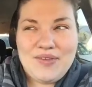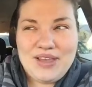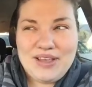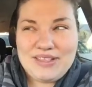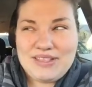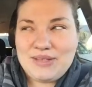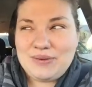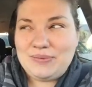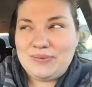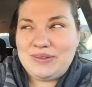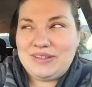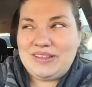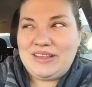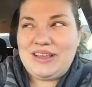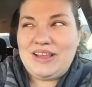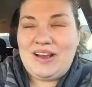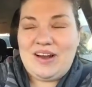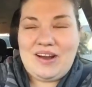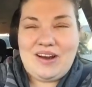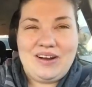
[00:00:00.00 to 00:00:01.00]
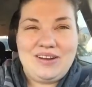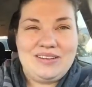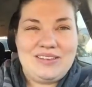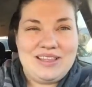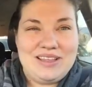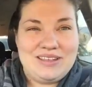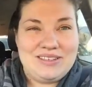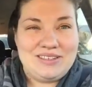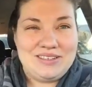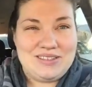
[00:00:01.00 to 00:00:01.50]
it's a really hard
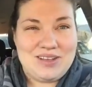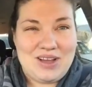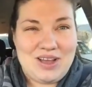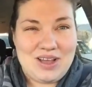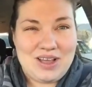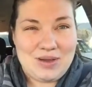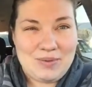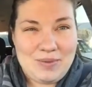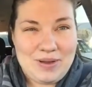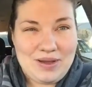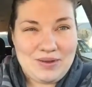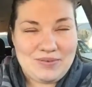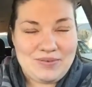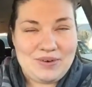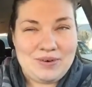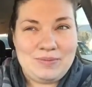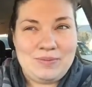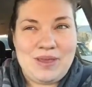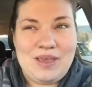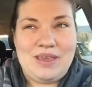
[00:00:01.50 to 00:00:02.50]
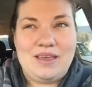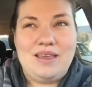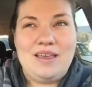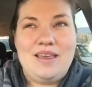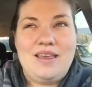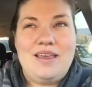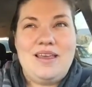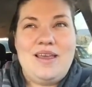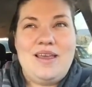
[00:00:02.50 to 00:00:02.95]
thing to talk about for me.